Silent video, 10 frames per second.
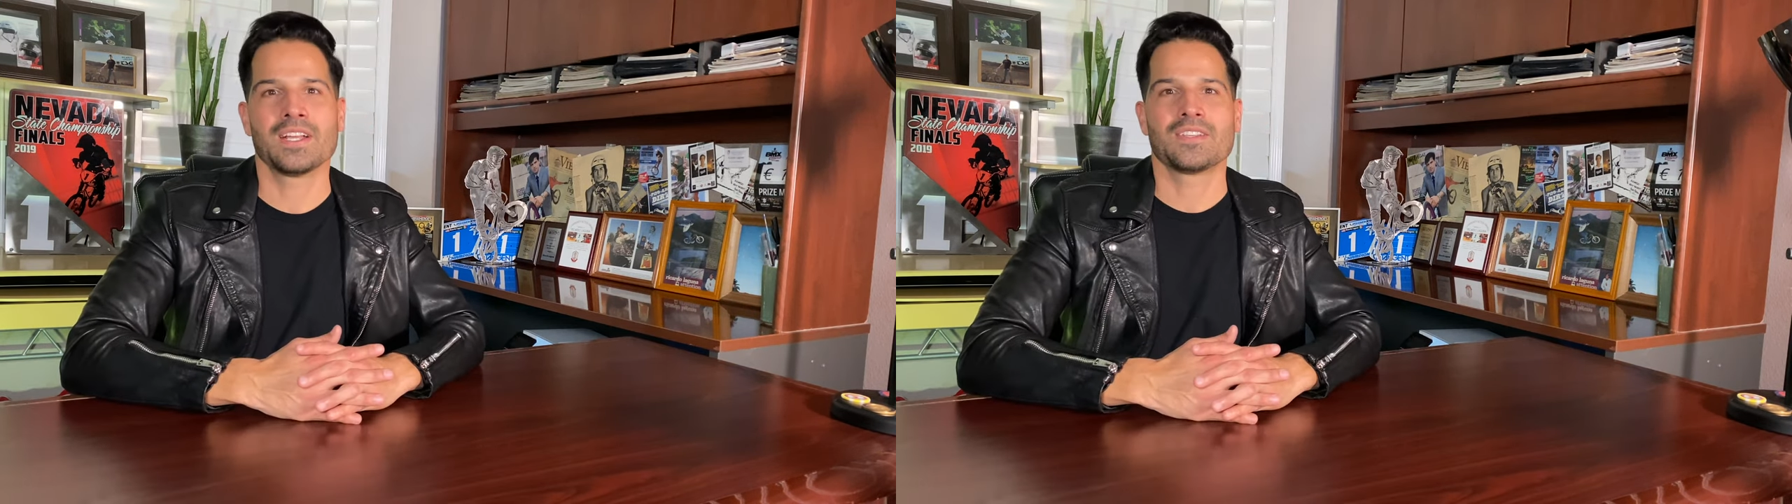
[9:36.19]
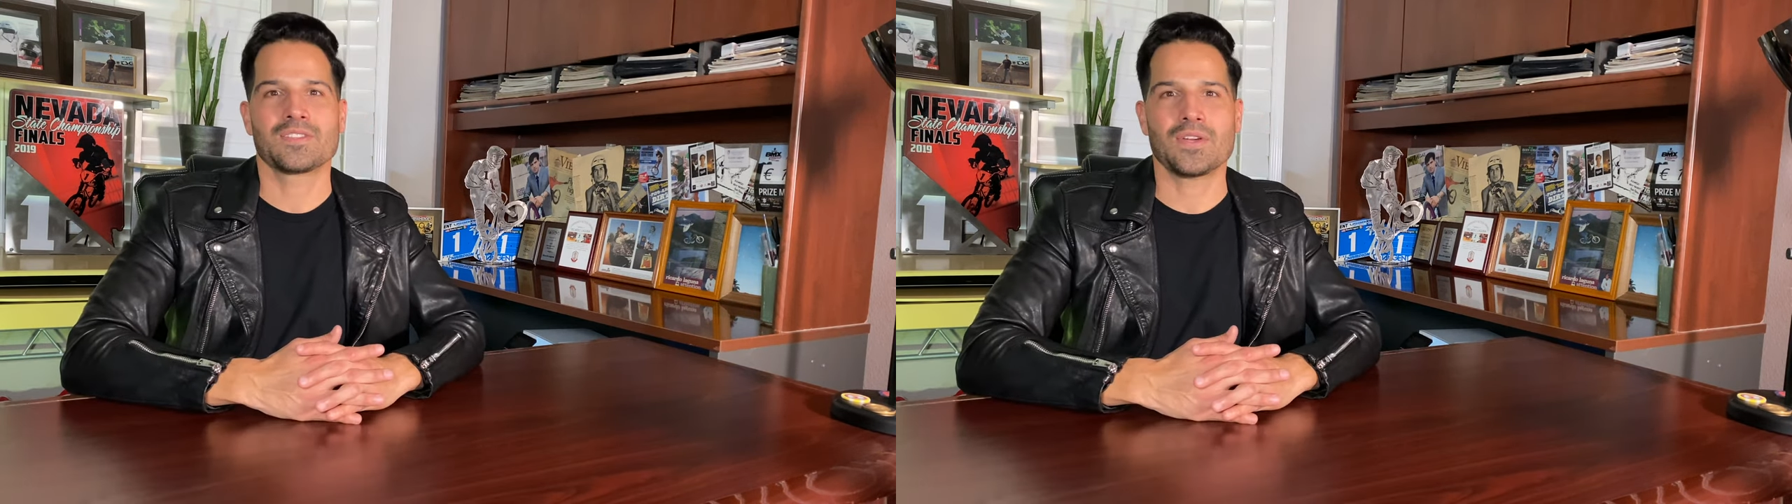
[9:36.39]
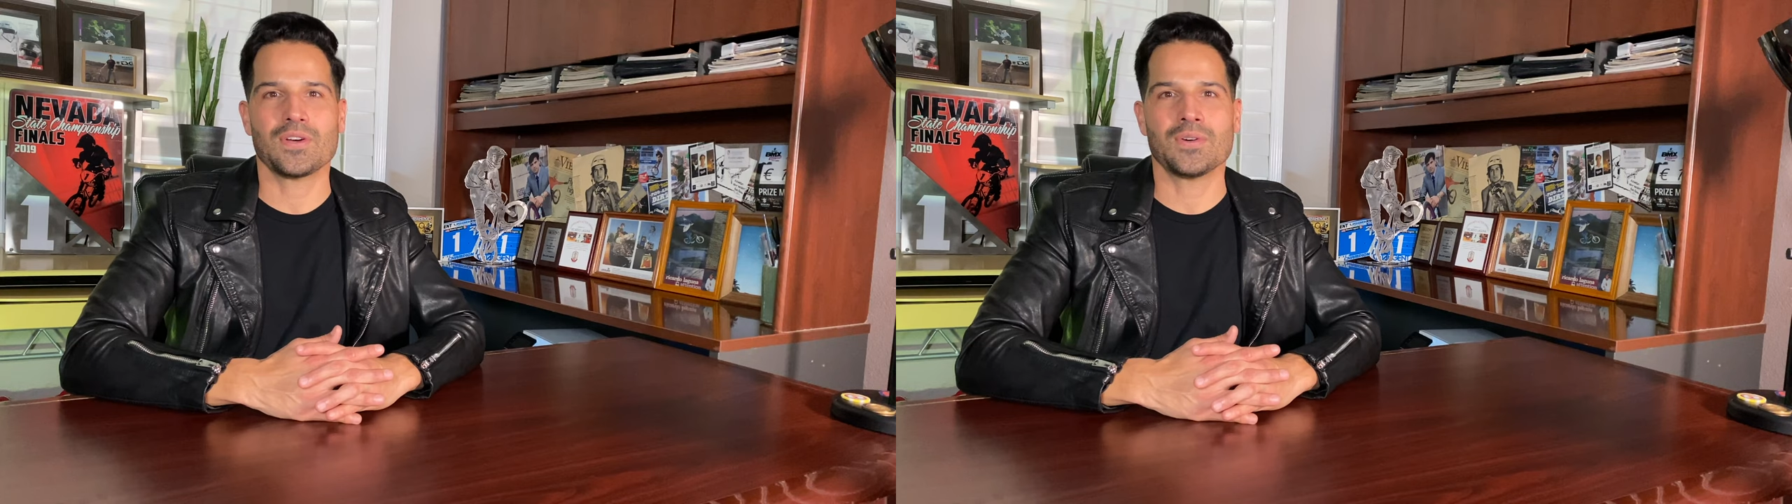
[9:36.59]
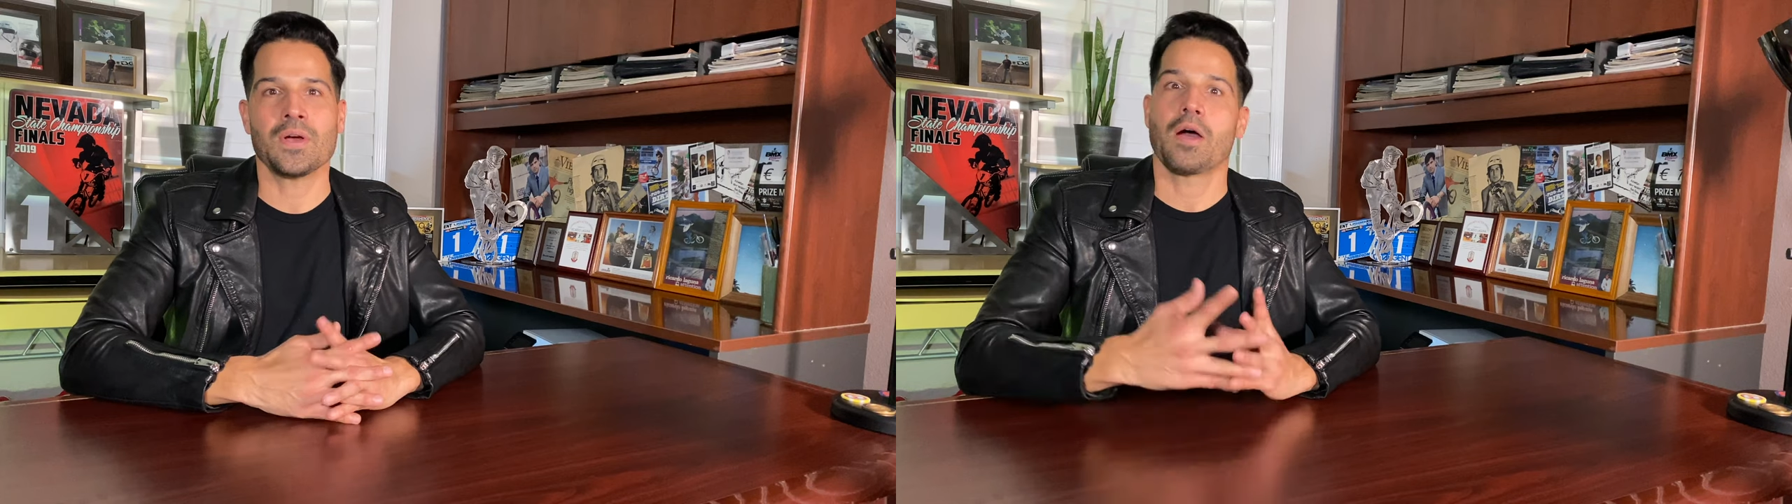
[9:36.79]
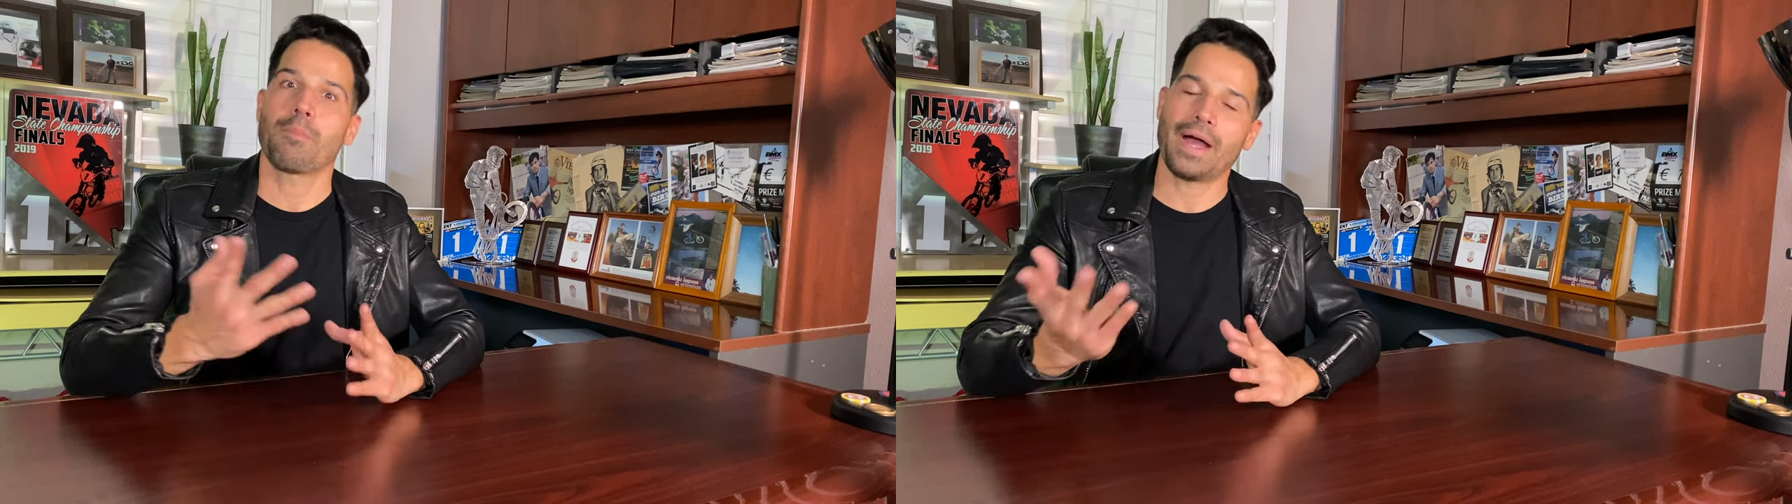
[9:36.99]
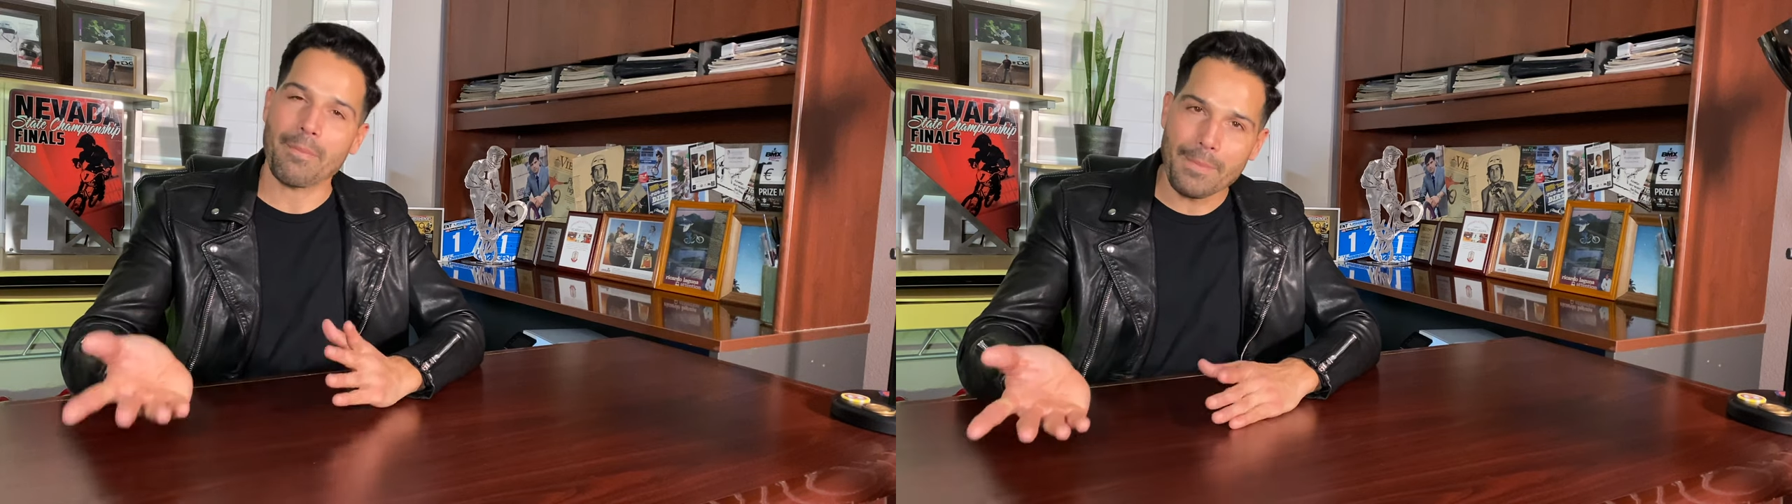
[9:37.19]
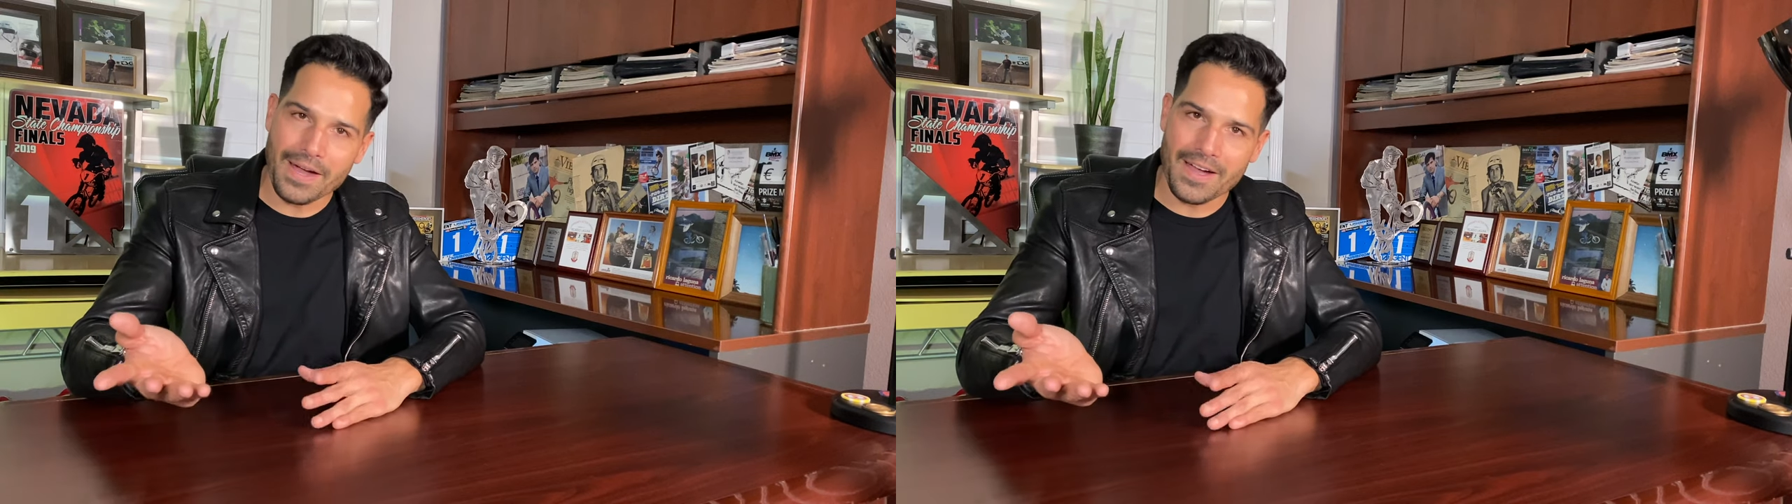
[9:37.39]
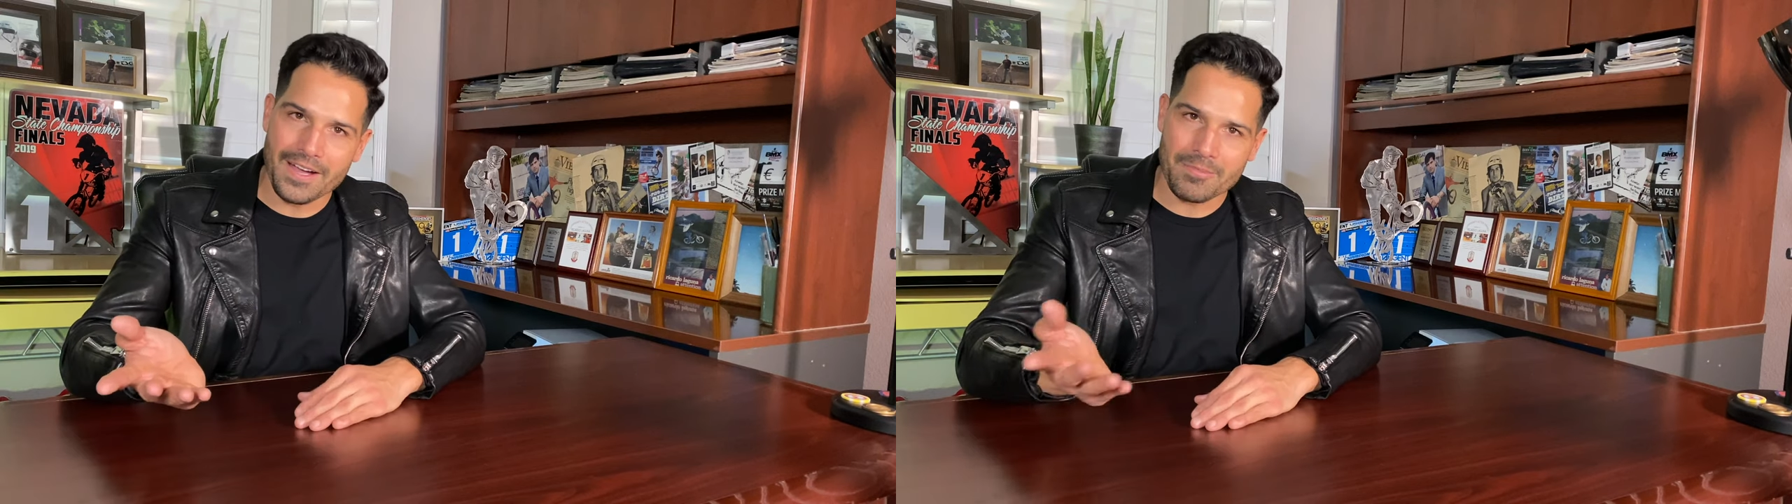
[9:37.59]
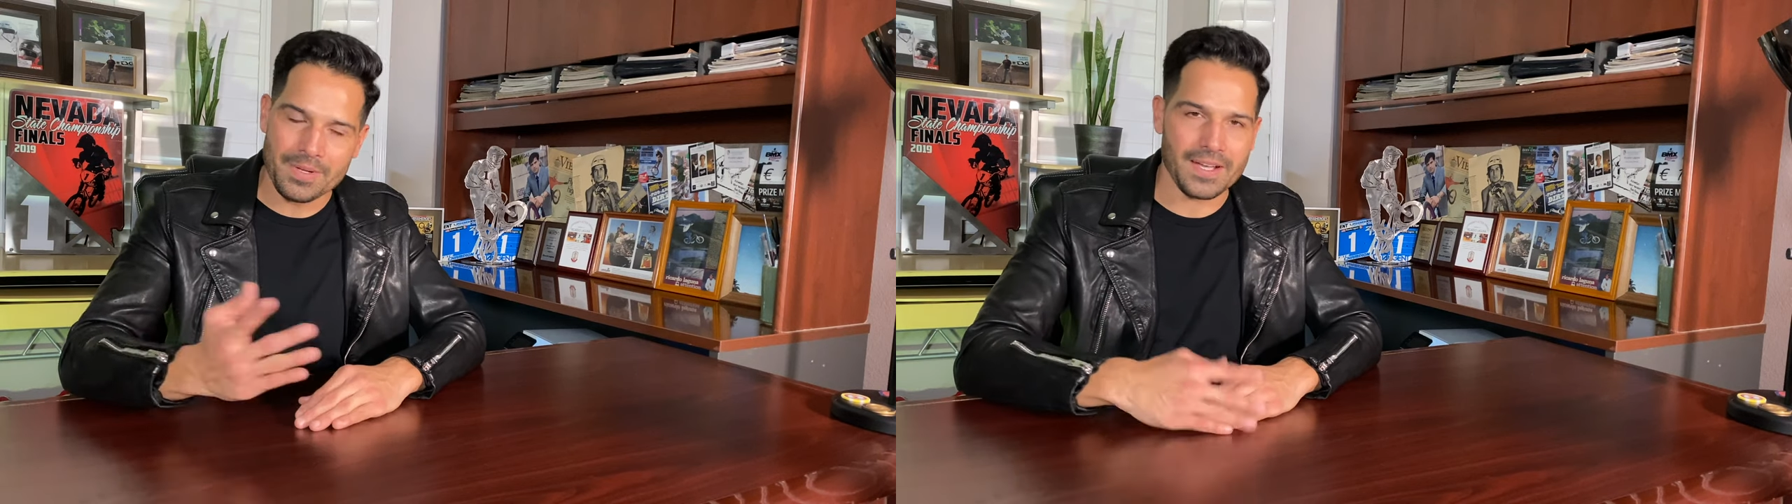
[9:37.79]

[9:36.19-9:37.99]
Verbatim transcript: So my mom,